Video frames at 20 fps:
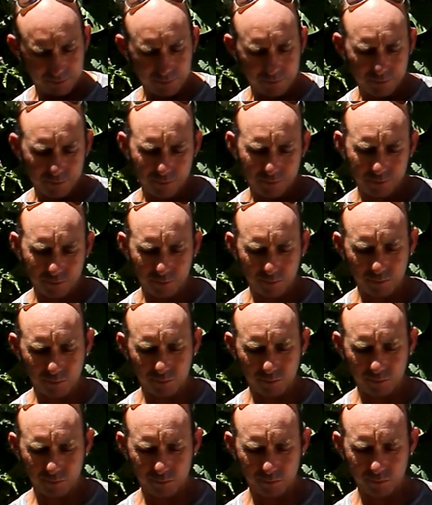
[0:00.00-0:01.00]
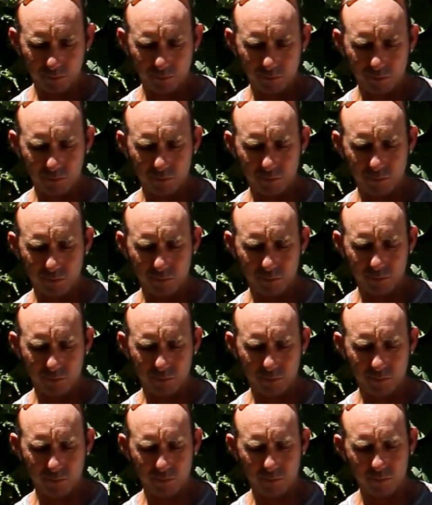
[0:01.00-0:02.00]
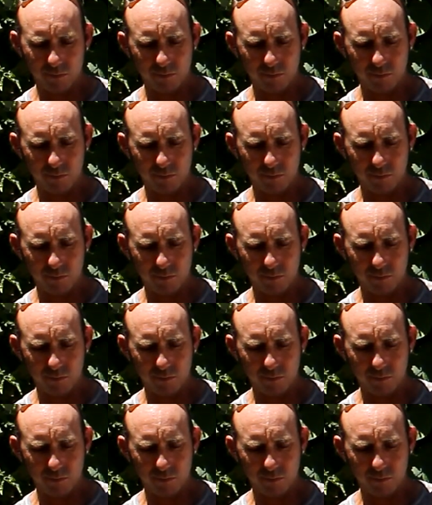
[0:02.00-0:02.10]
This person isn't speaking.